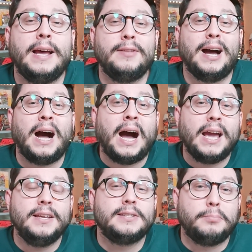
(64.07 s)
have the
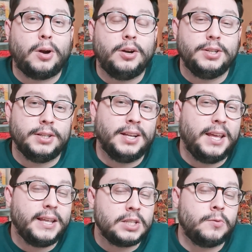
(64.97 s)
highest margin,
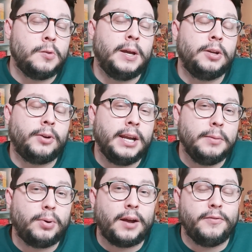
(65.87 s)
and that's what my grading
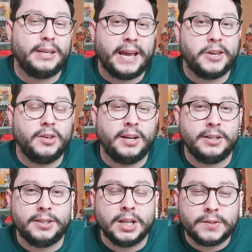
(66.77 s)
profit calculator
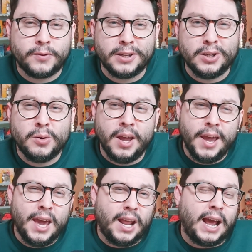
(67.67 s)
does for you.
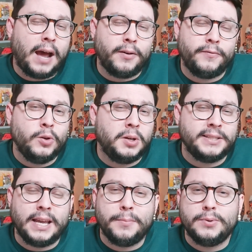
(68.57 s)
And I have a few
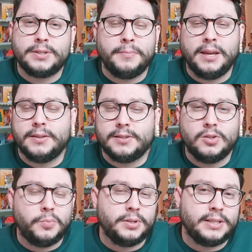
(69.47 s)
examples to make this
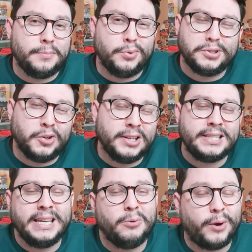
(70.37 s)
super simple, so let's
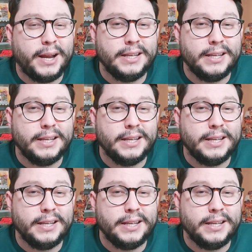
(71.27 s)
get right